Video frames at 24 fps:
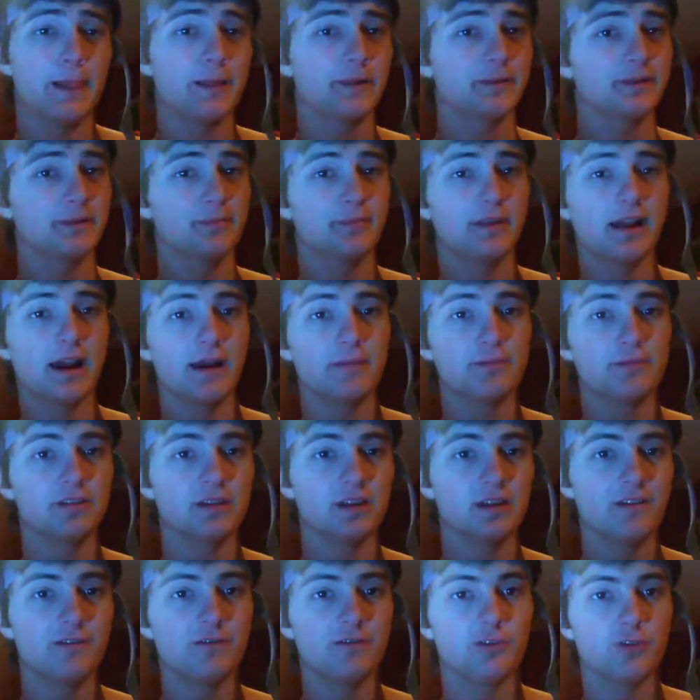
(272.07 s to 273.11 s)
And sometimes
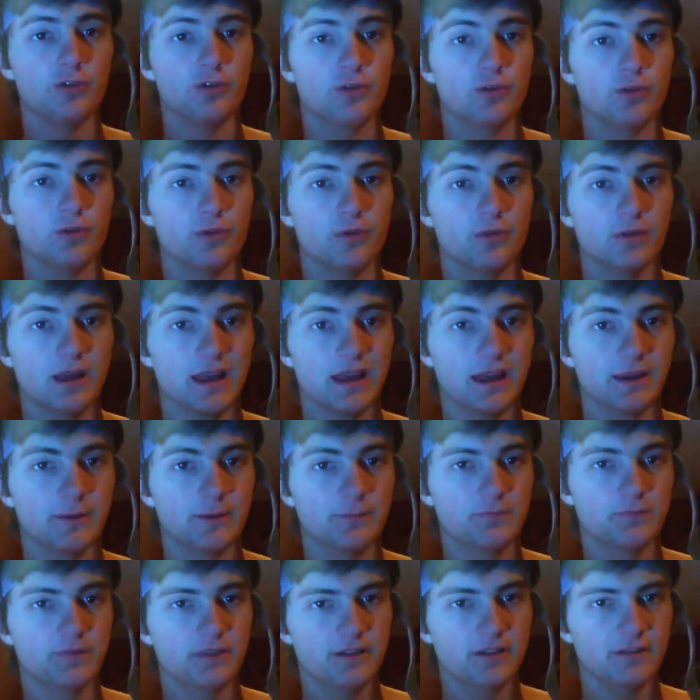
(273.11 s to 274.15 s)
if you,
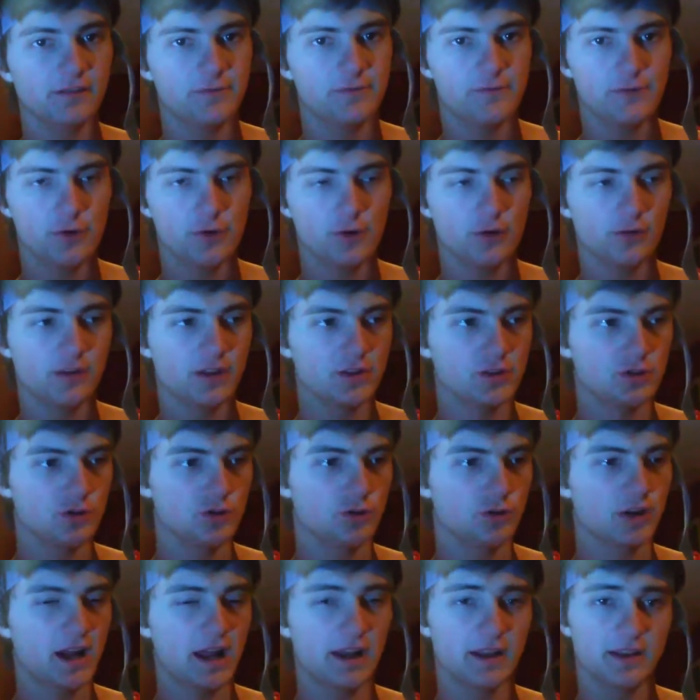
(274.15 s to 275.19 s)
like, feel that
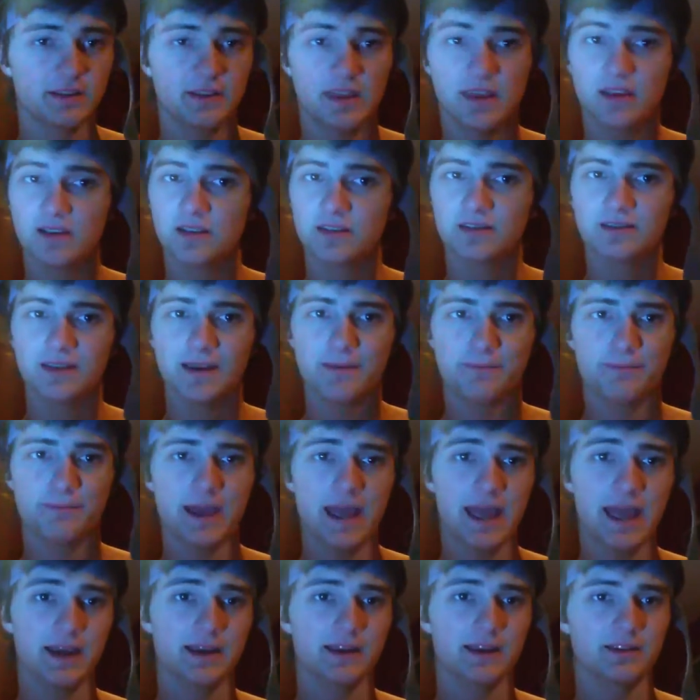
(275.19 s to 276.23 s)
you kind of take a step
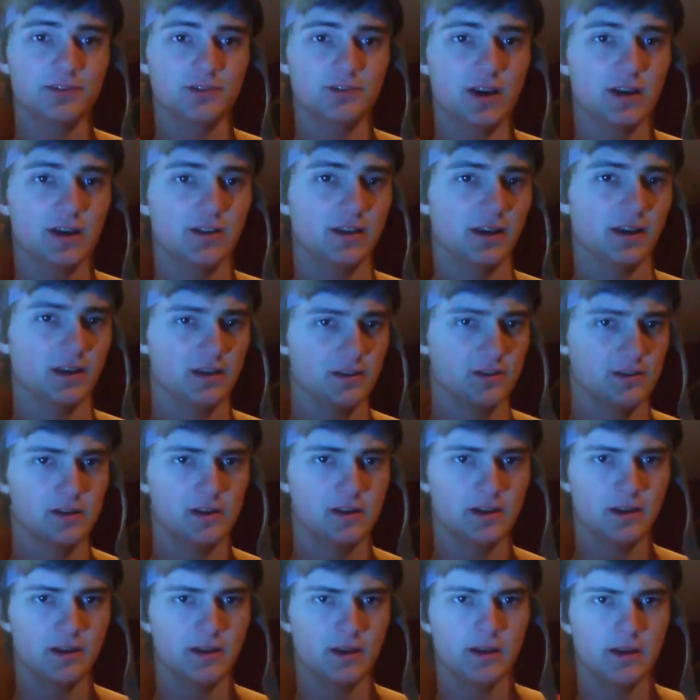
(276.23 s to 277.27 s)
back and kind of, like,
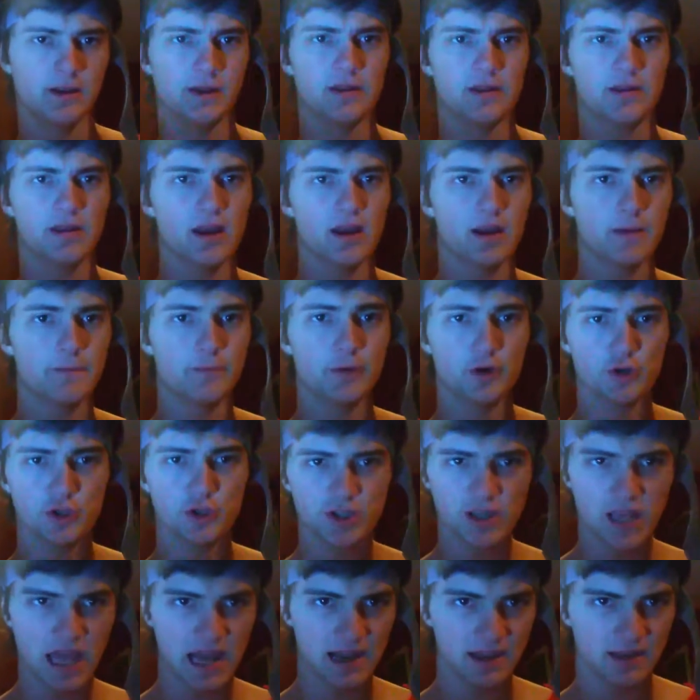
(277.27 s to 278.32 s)
kind of
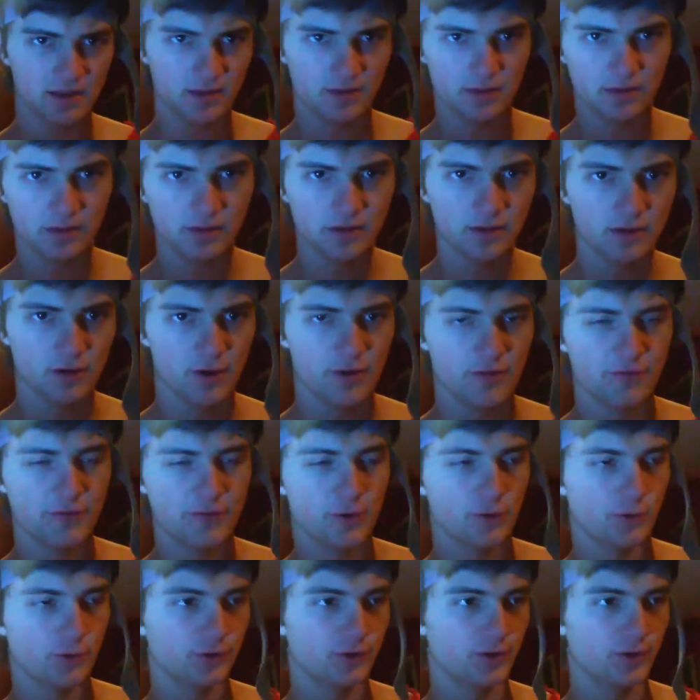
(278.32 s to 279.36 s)
push at it, you'll
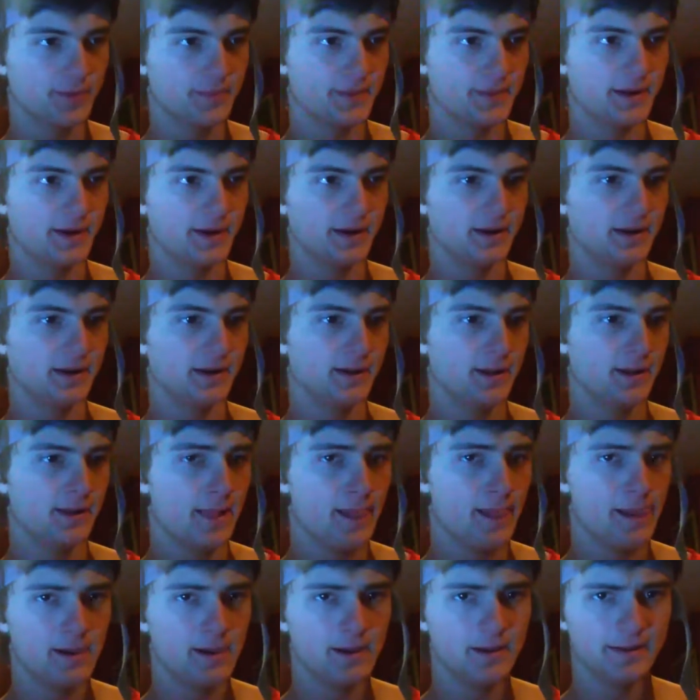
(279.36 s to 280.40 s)
feel some,
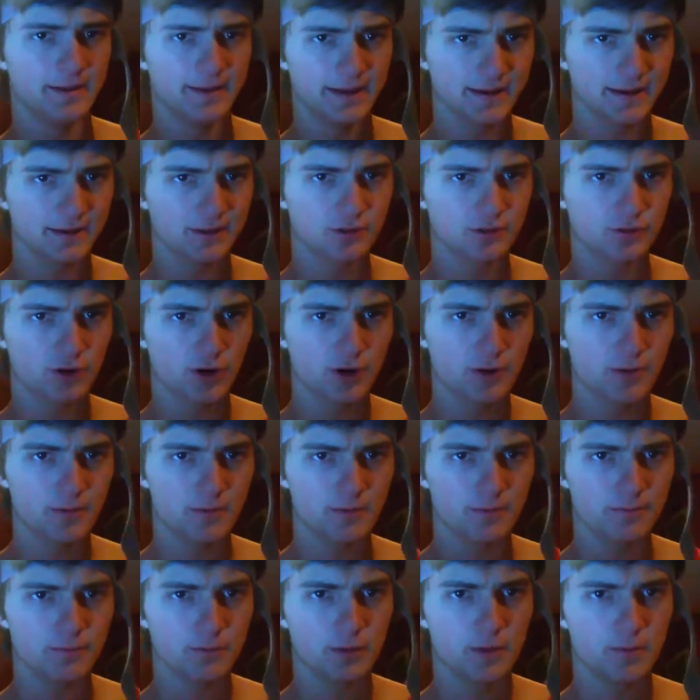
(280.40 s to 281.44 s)
like, start,
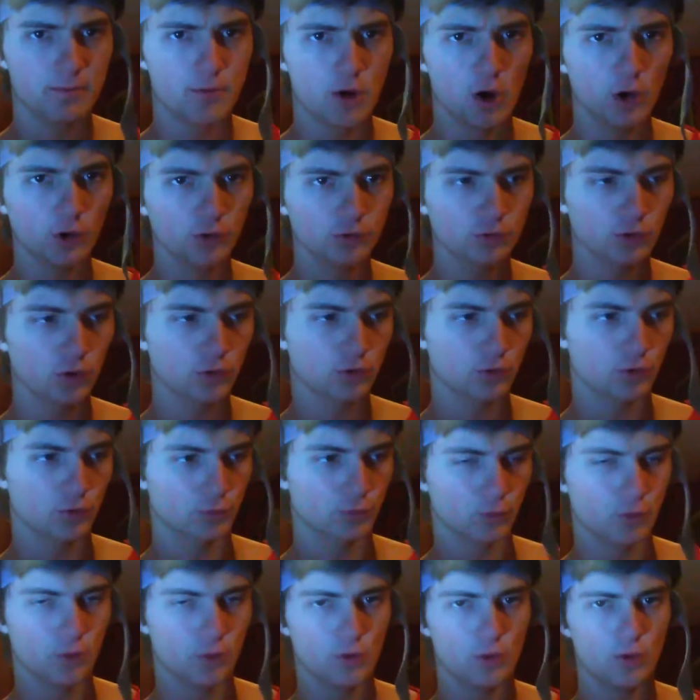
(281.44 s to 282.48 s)
the ball start to
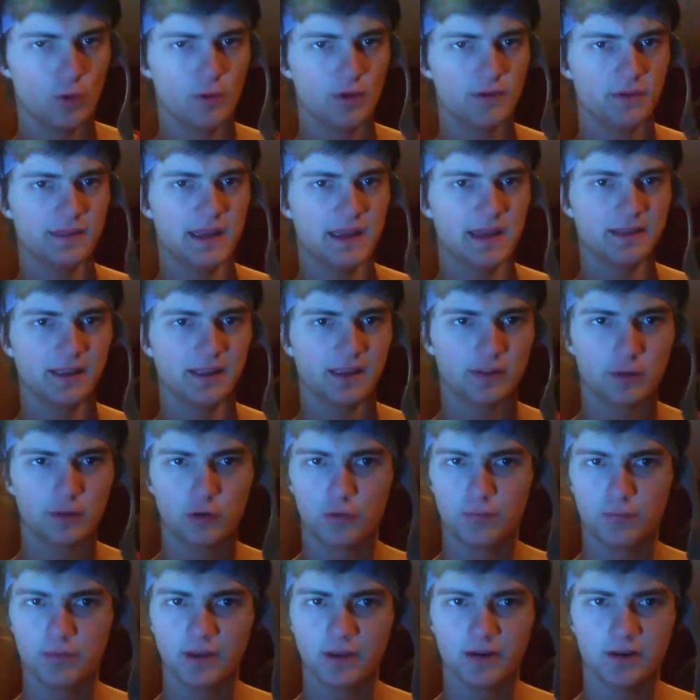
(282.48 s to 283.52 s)
roll, that, like,
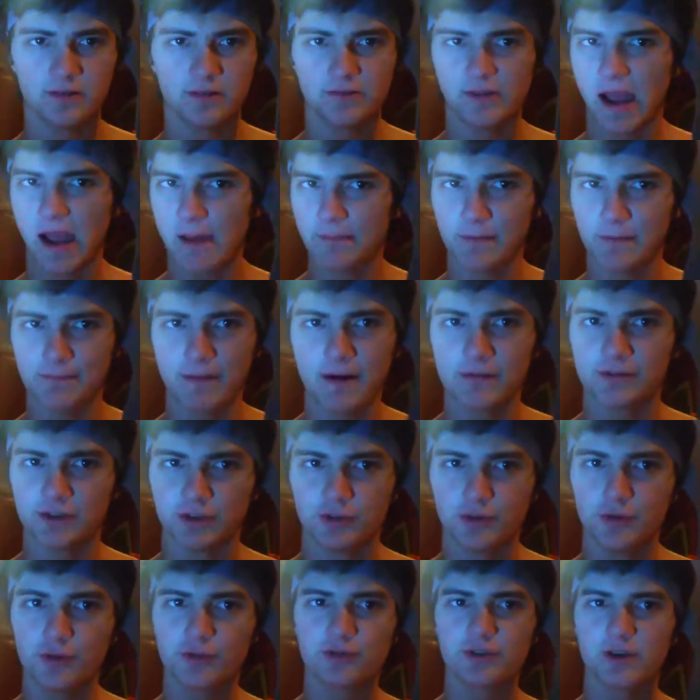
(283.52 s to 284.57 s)
little bit of, I'm about to
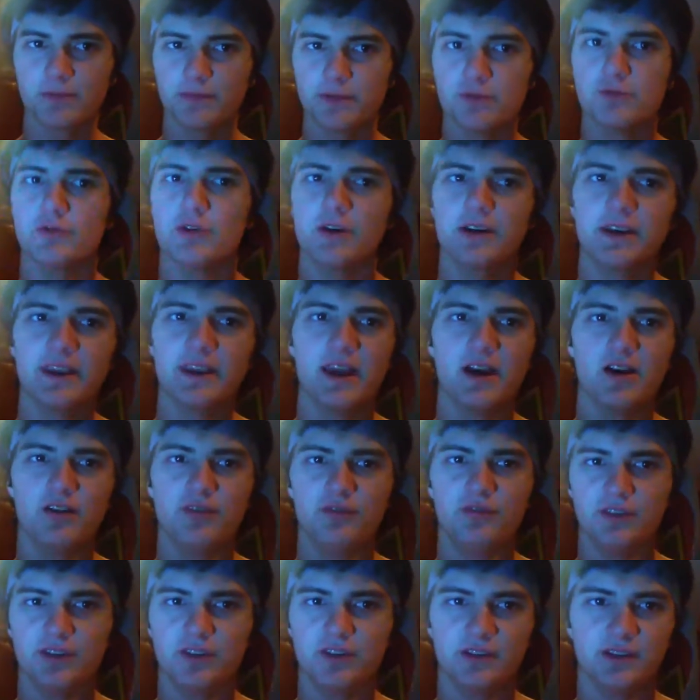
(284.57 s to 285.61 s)
do something right now
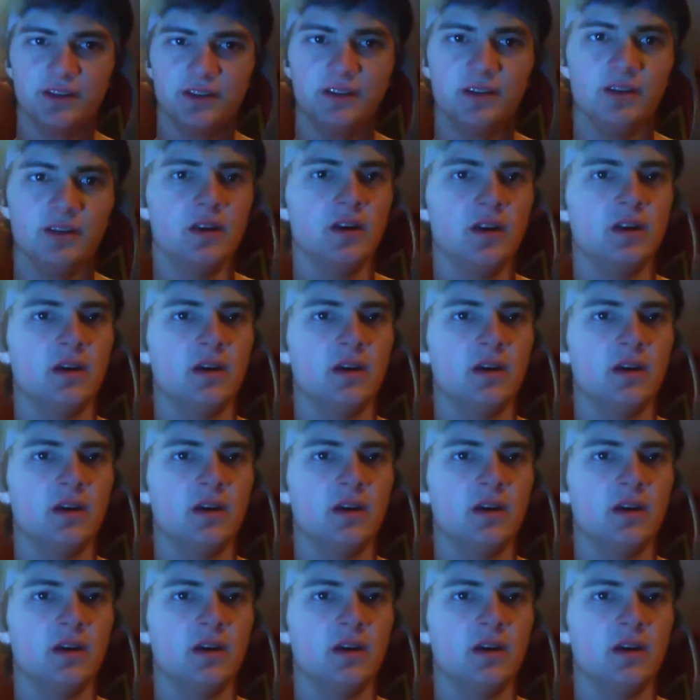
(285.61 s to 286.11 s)
feeling,